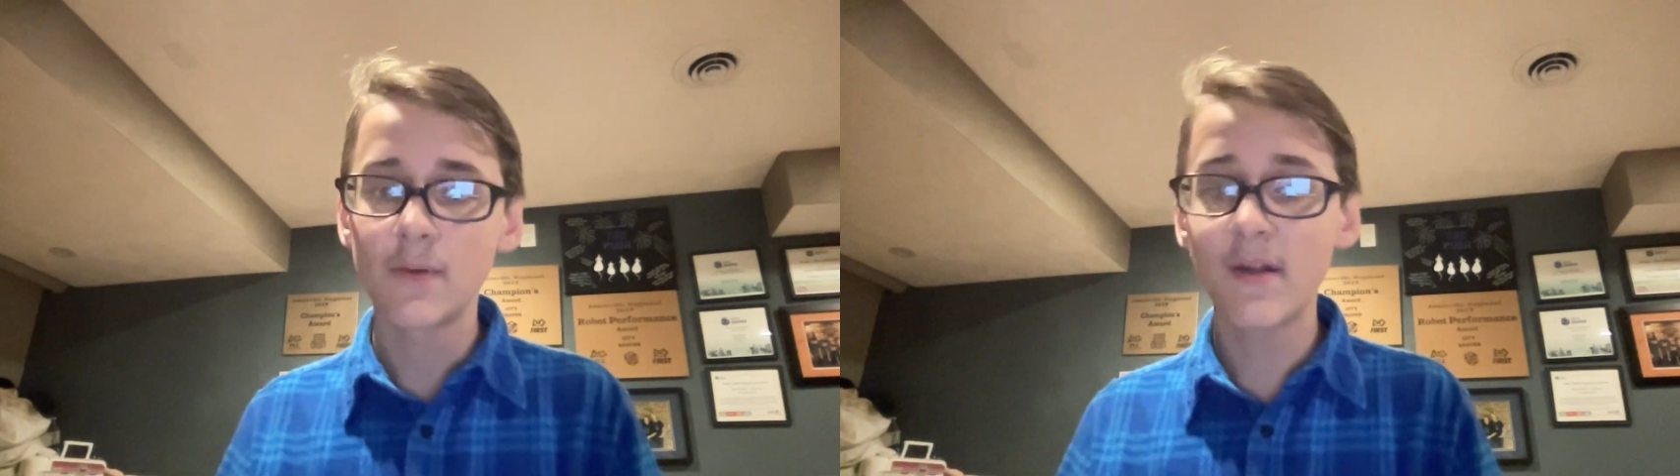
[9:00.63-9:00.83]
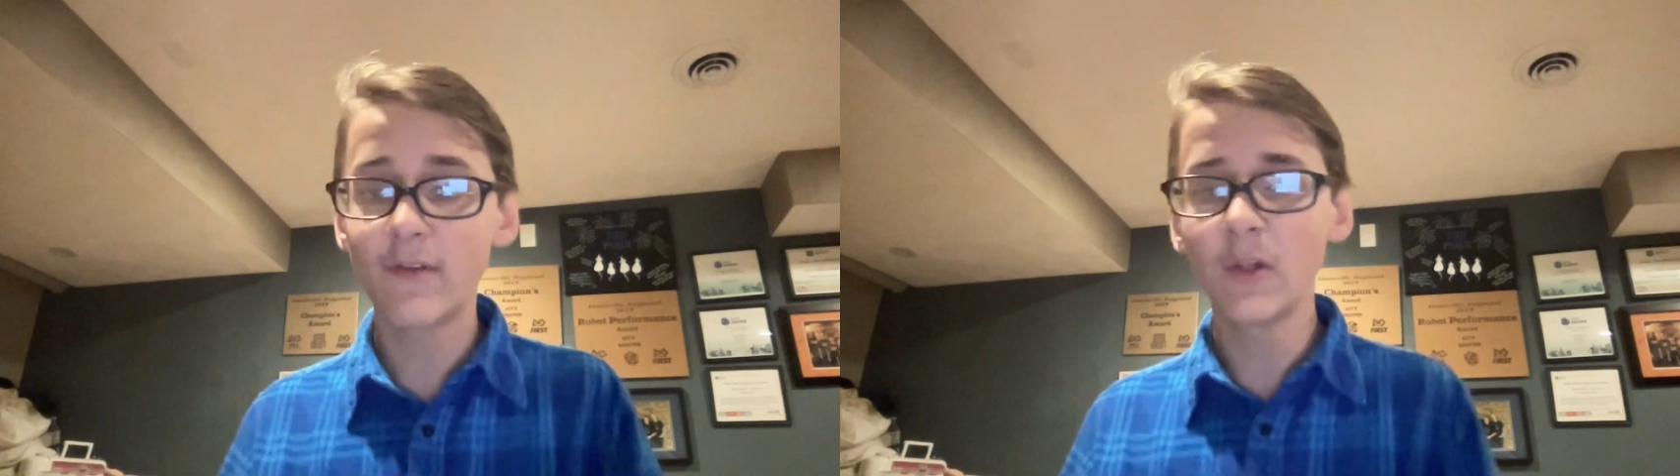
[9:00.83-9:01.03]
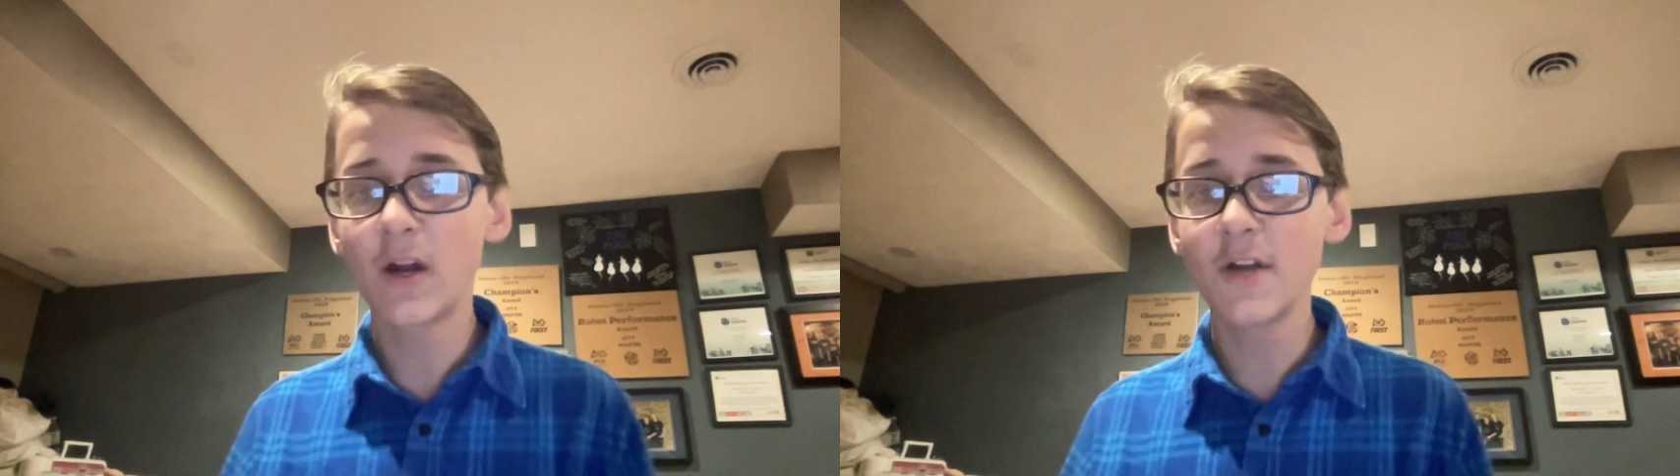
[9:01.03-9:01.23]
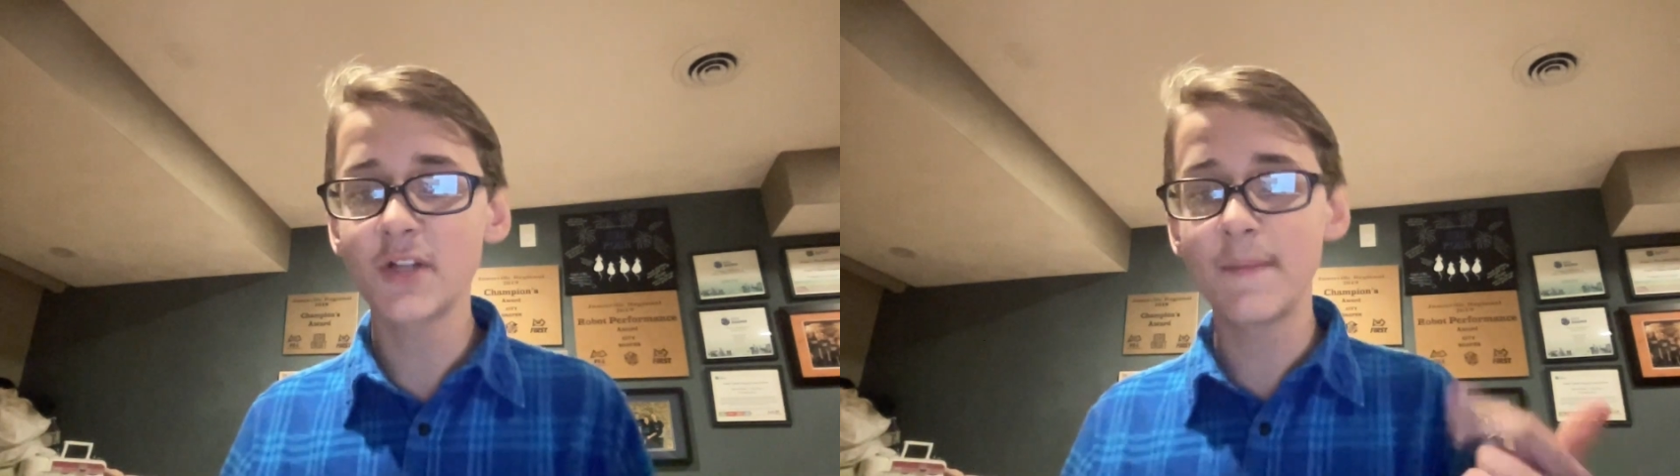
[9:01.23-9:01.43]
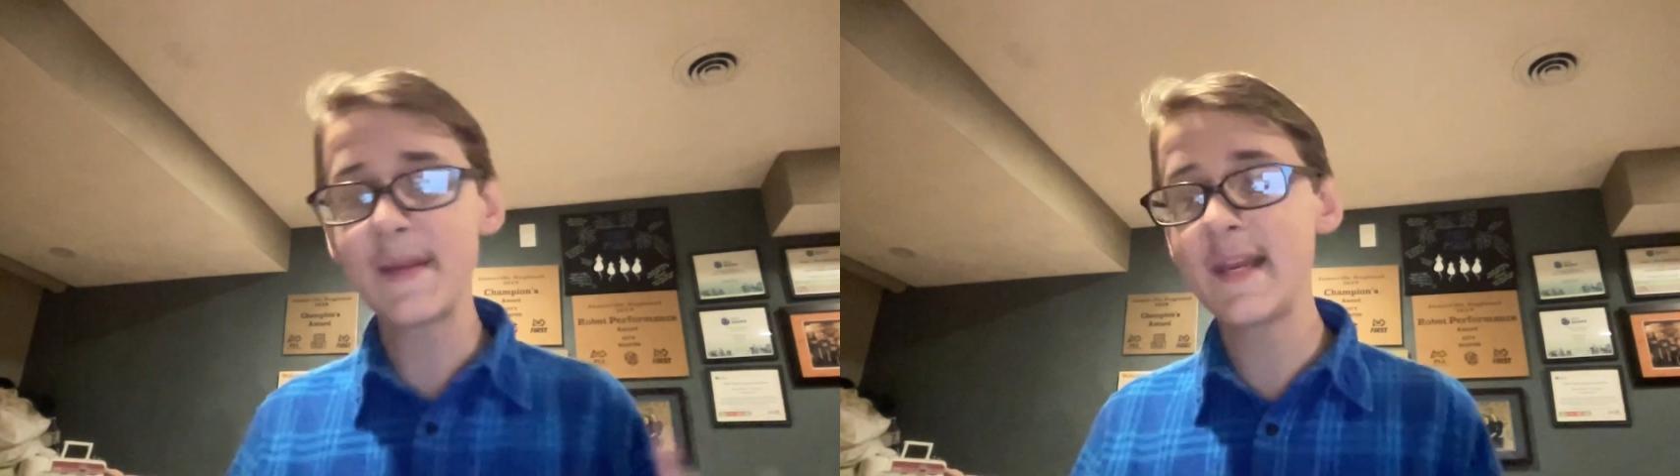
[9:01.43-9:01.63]
we have a large,
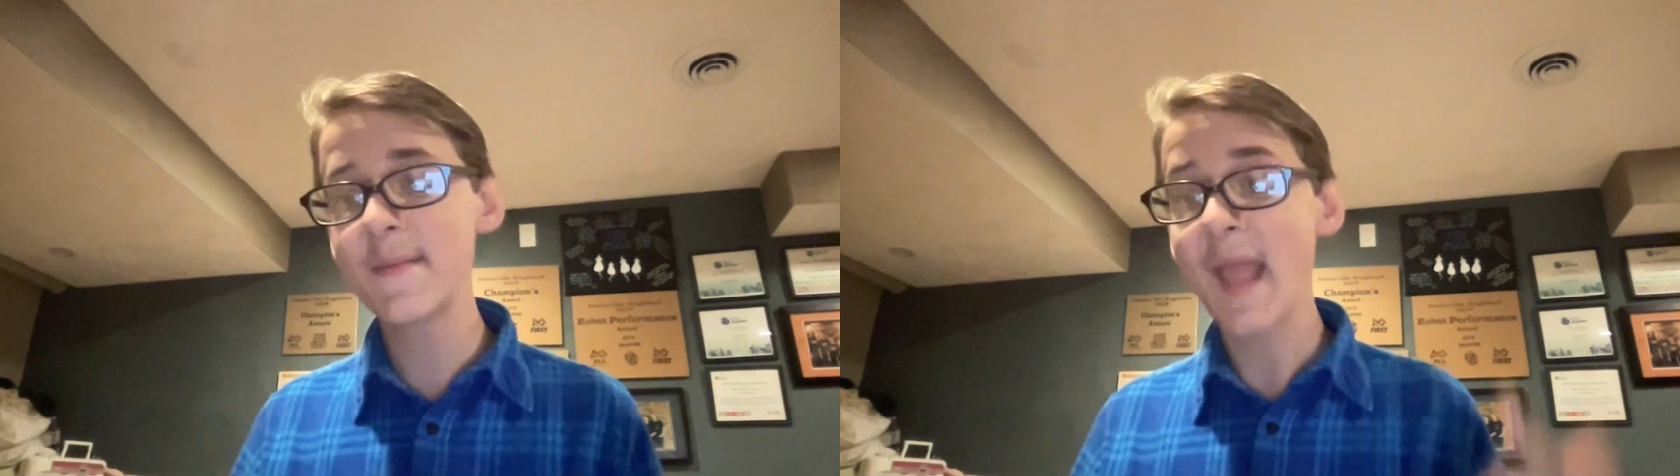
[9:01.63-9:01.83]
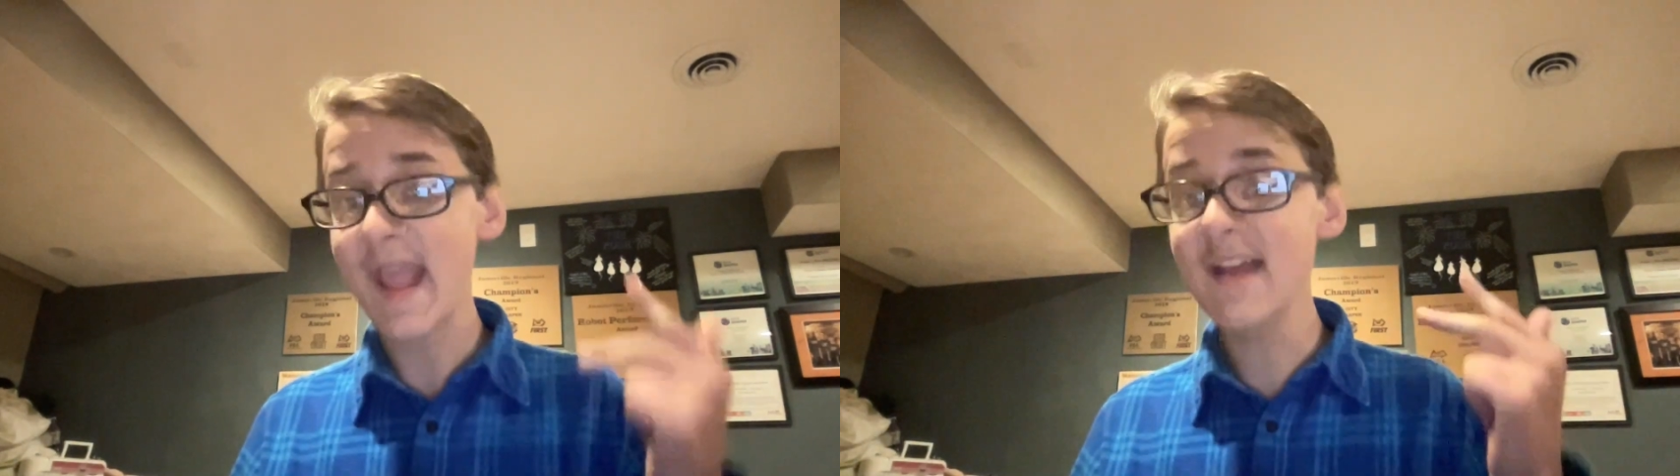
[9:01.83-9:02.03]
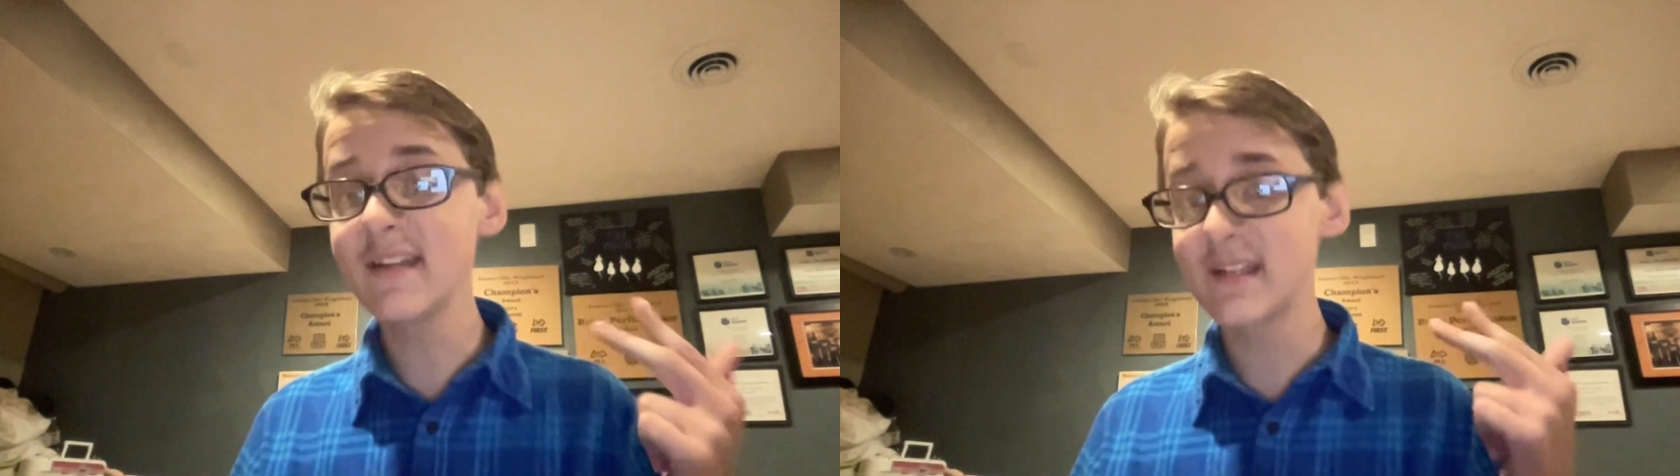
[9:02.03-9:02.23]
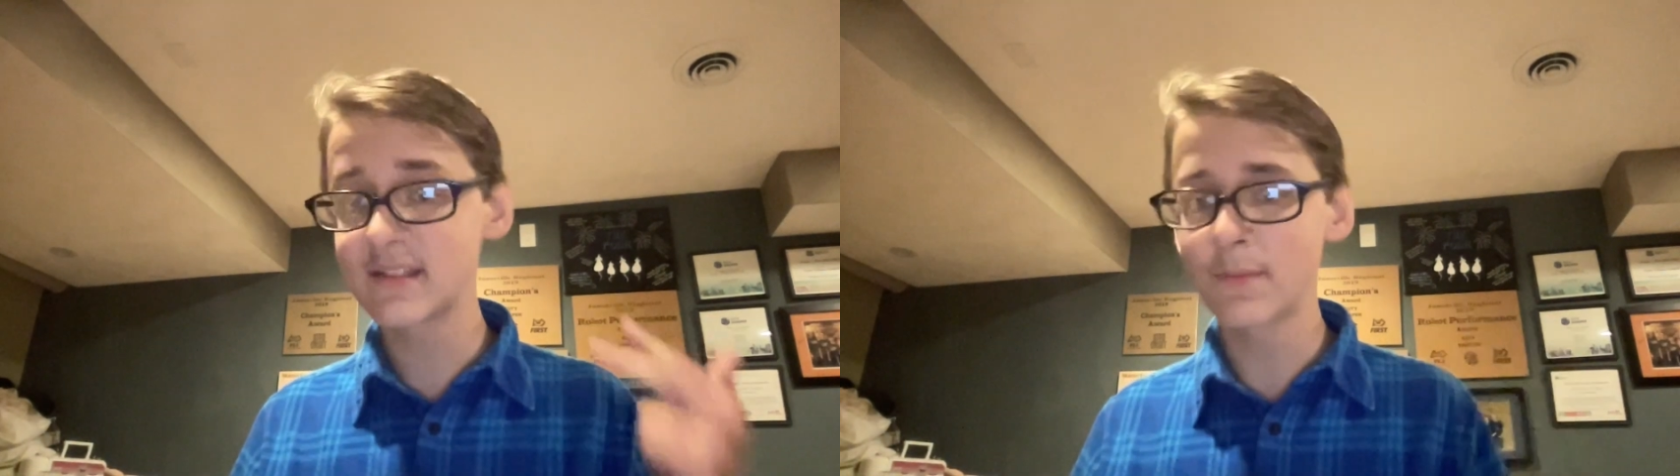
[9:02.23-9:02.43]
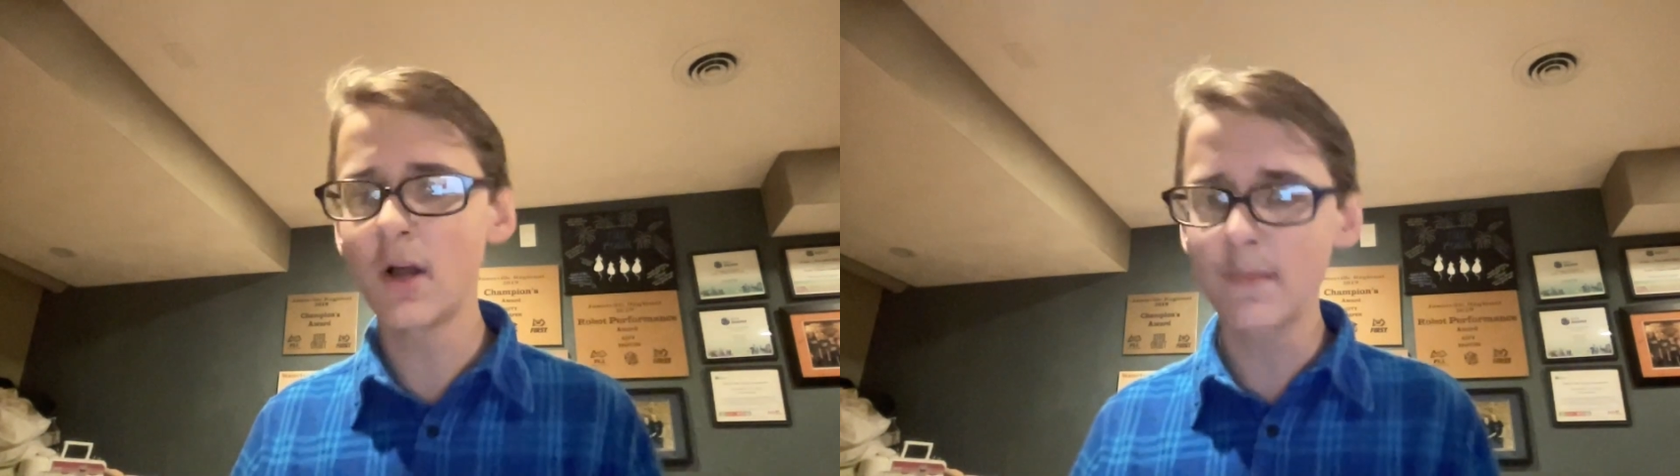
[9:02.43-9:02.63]
a medium, and a
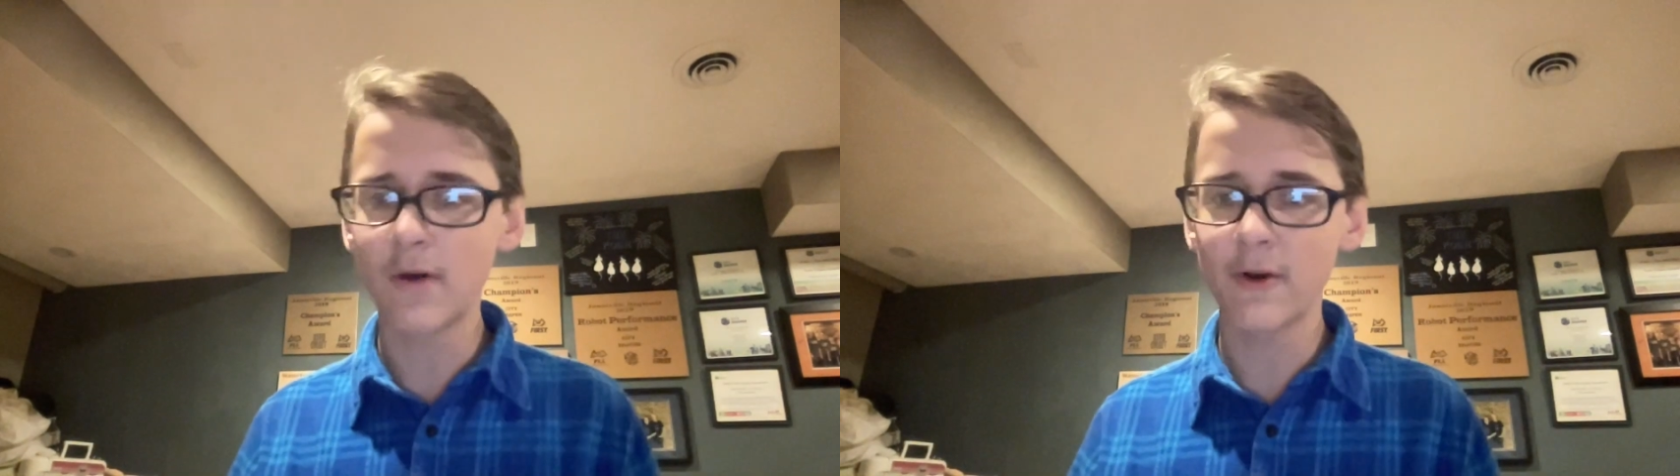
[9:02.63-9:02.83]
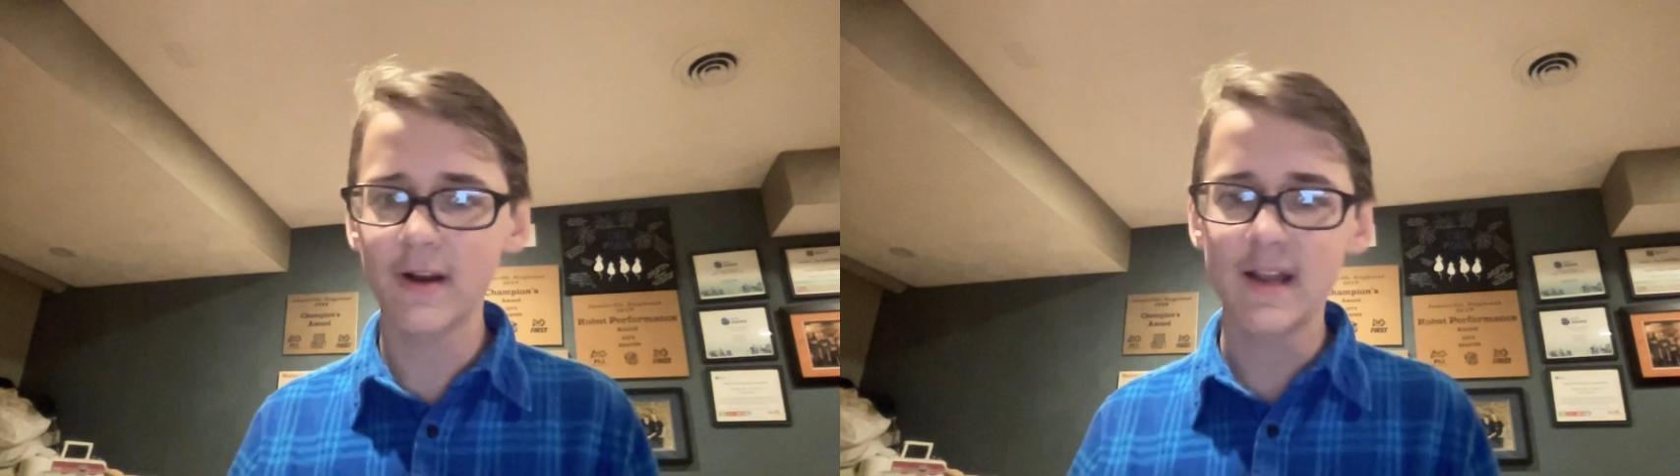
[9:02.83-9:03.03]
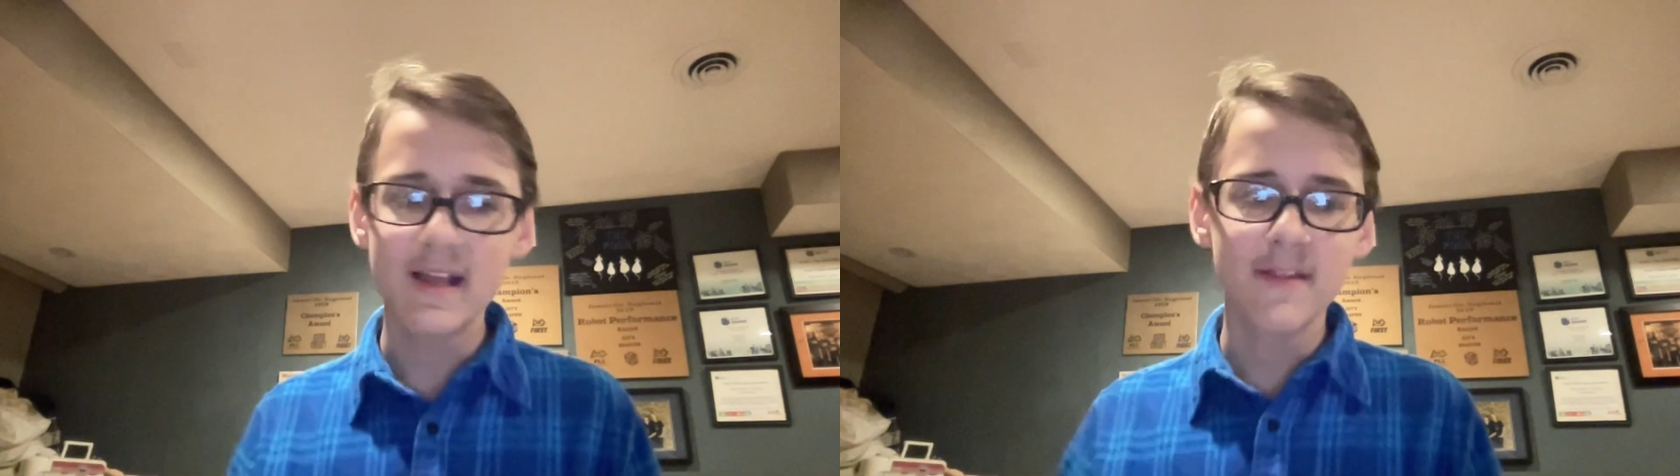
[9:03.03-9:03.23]
small motor.